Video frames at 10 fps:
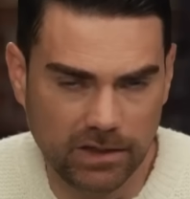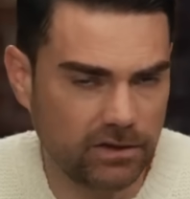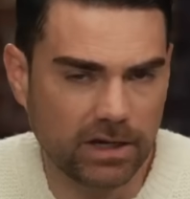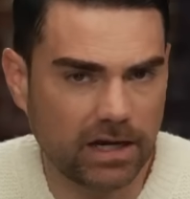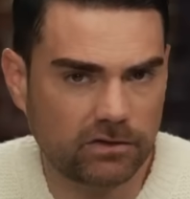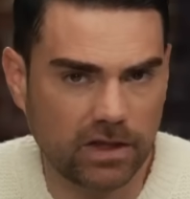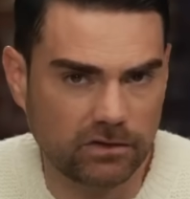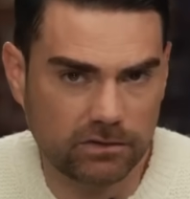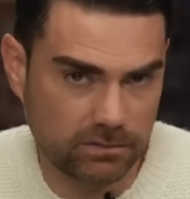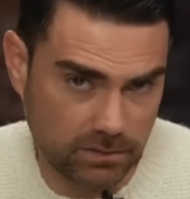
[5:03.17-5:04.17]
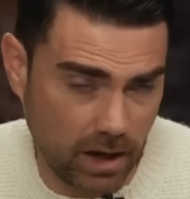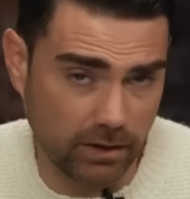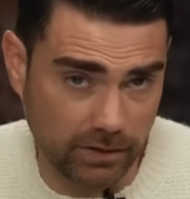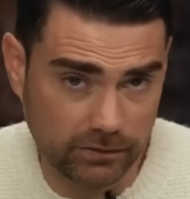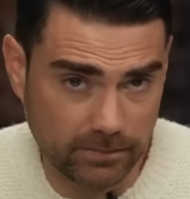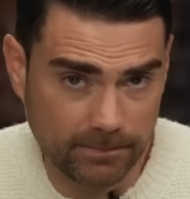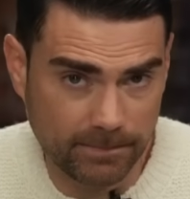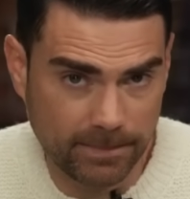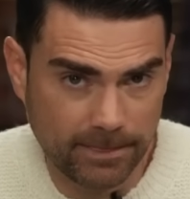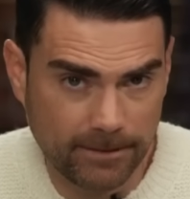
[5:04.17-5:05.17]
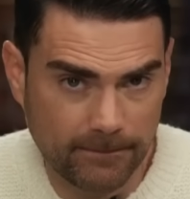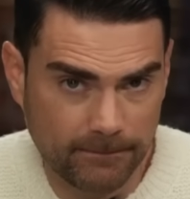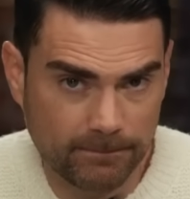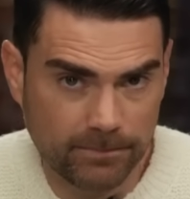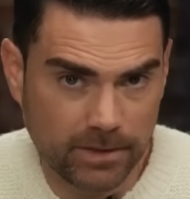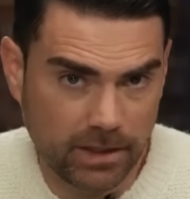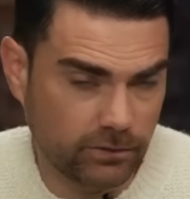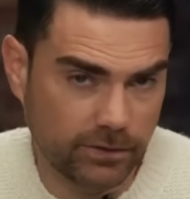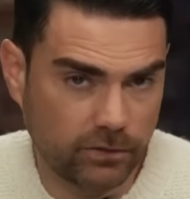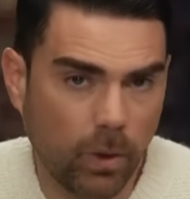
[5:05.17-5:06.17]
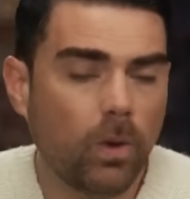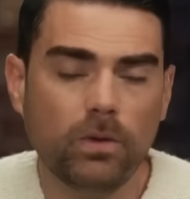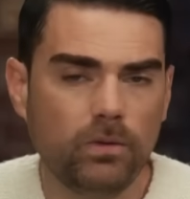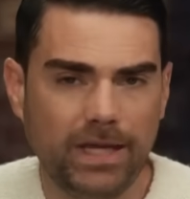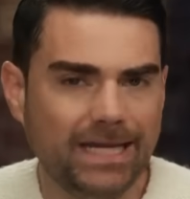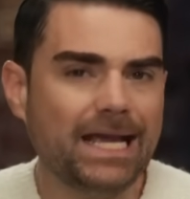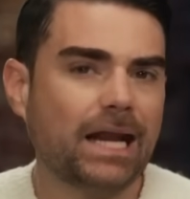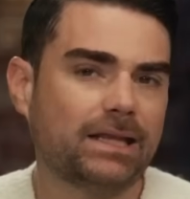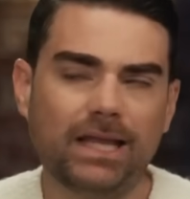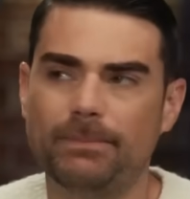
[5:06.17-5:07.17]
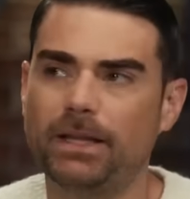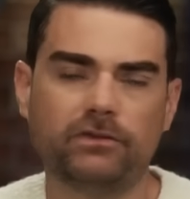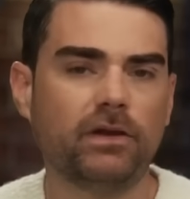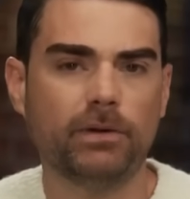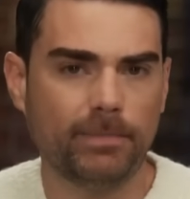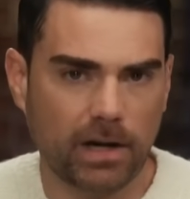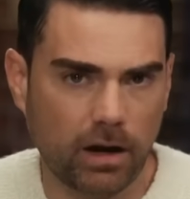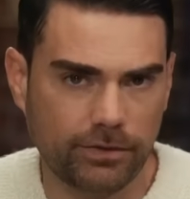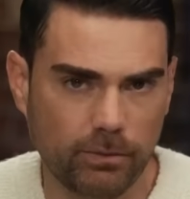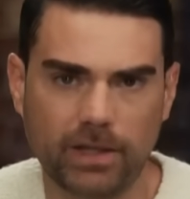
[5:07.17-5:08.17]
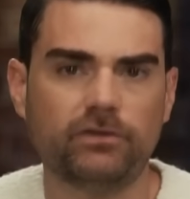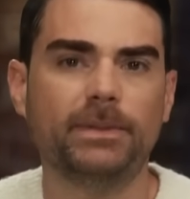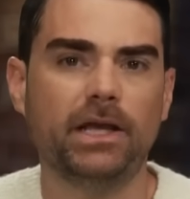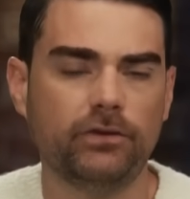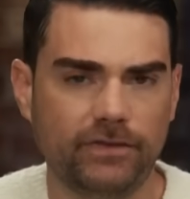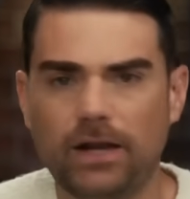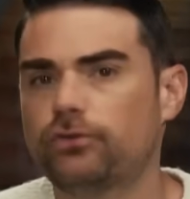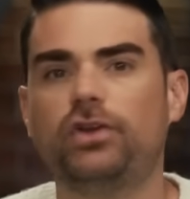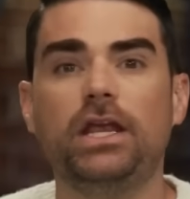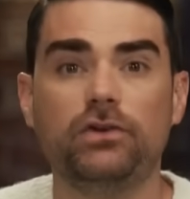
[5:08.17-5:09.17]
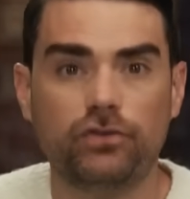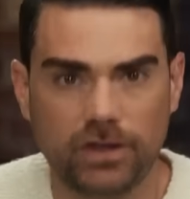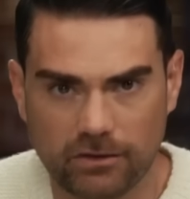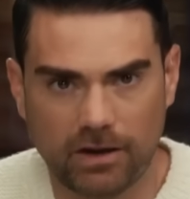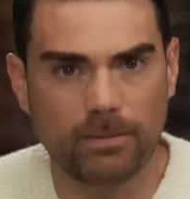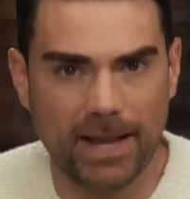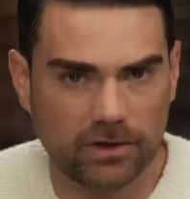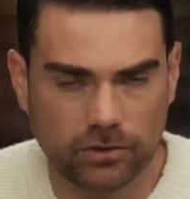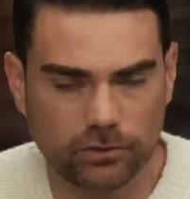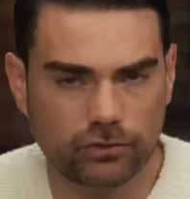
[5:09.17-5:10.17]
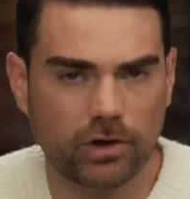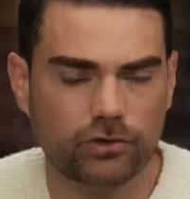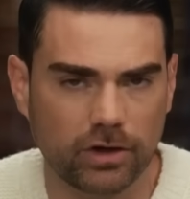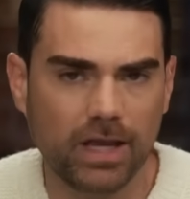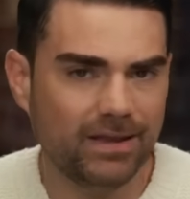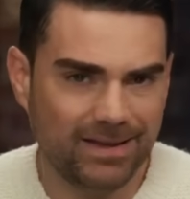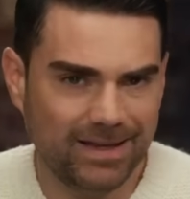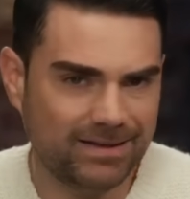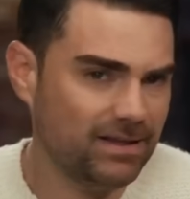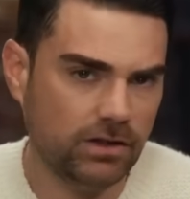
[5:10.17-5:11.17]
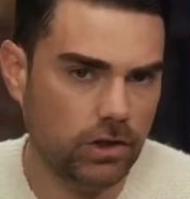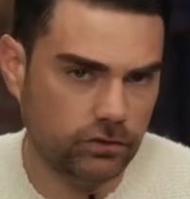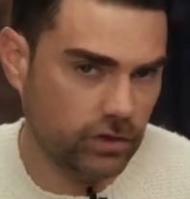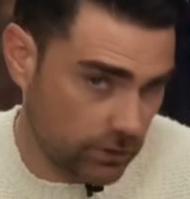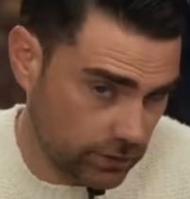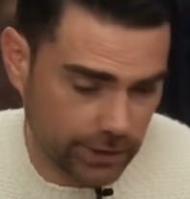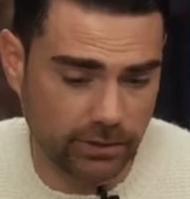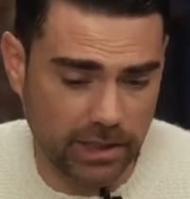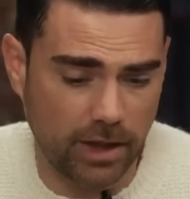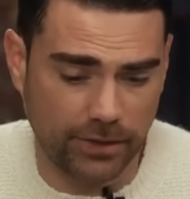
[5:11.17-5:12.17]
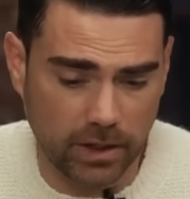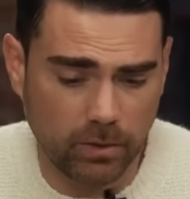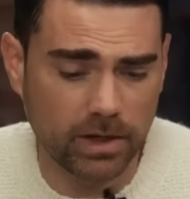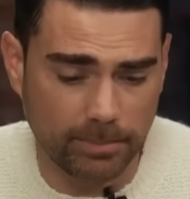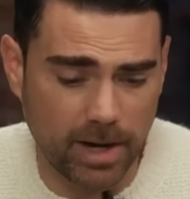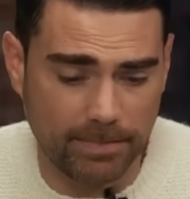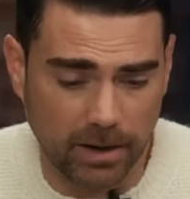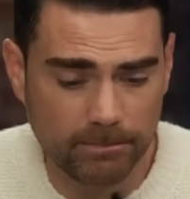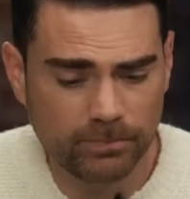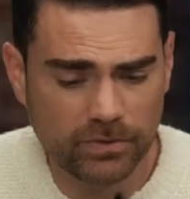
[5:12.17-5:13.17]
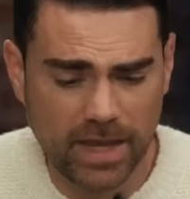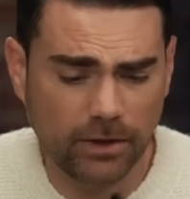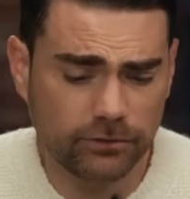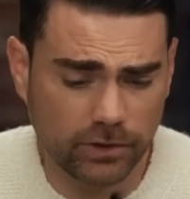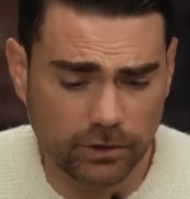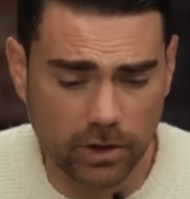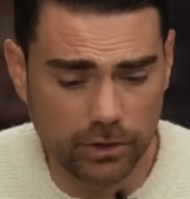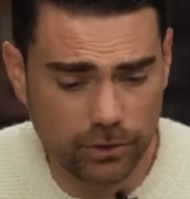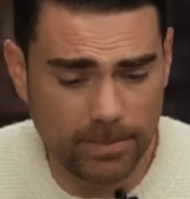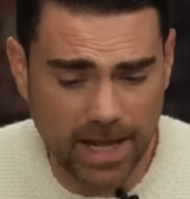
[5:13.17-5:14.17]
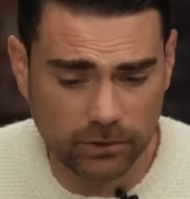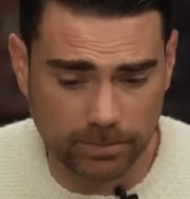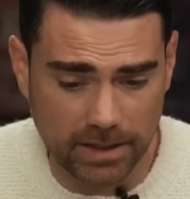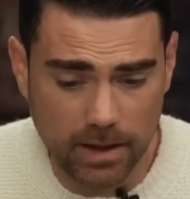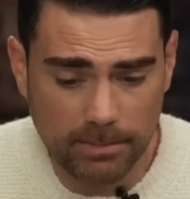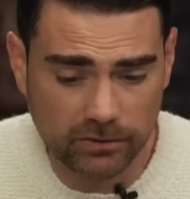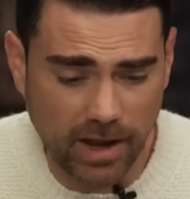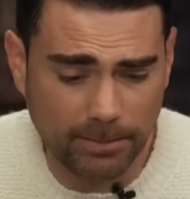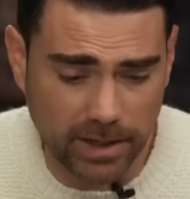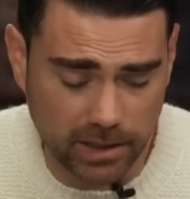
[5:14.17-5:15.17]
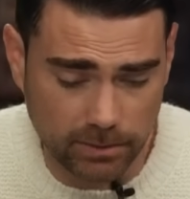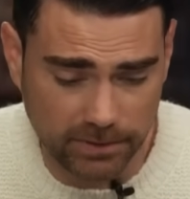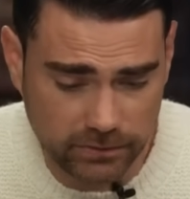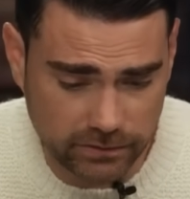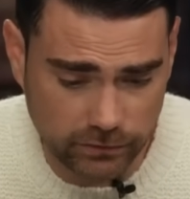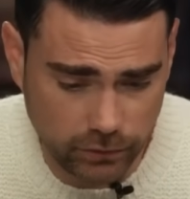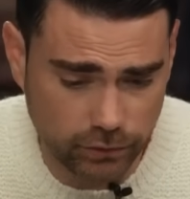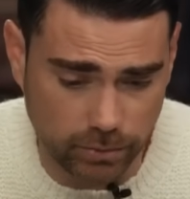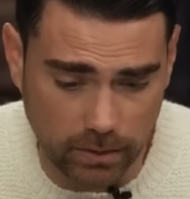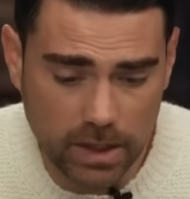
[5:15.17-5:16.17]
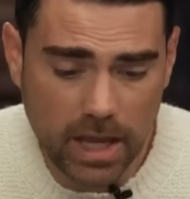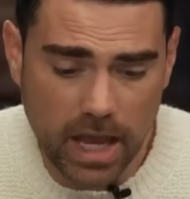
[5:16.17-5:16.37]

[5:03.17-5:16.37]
in the United States Congress. And so this whole idiotic thing about let's get rid of McCarthy, we'll get somebody else, and that'll change the entire magical structure. It, it, it's changed literally nothing. According to Breitbart, the House is under new management, but is operating under business as usual